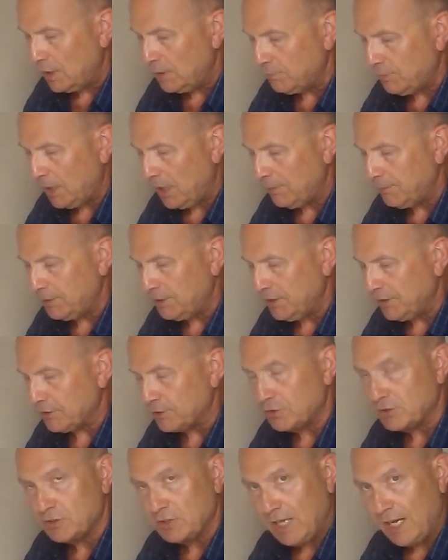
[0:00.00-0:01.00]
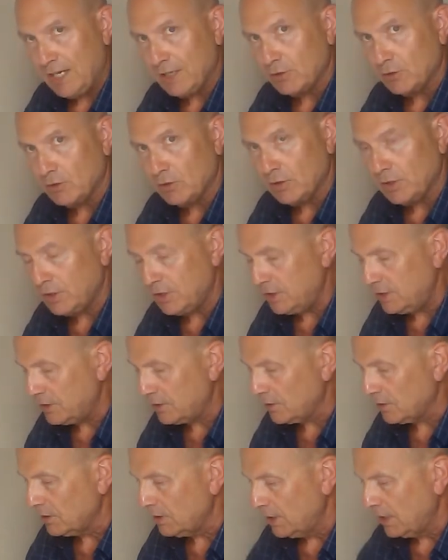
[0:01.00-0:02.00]
pop another stator on
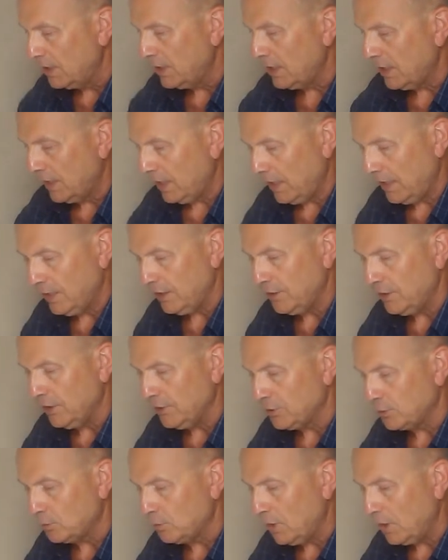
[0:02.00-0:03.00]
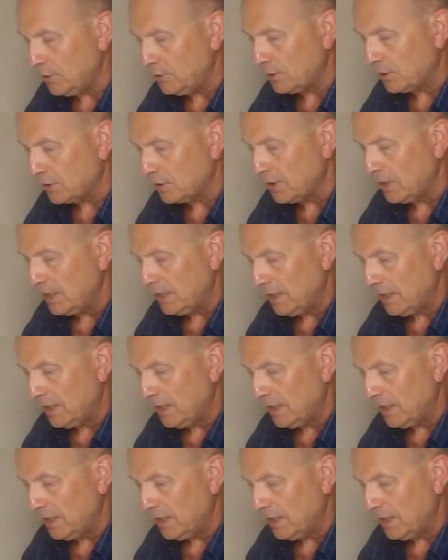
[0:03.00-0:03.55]
here and another rotor,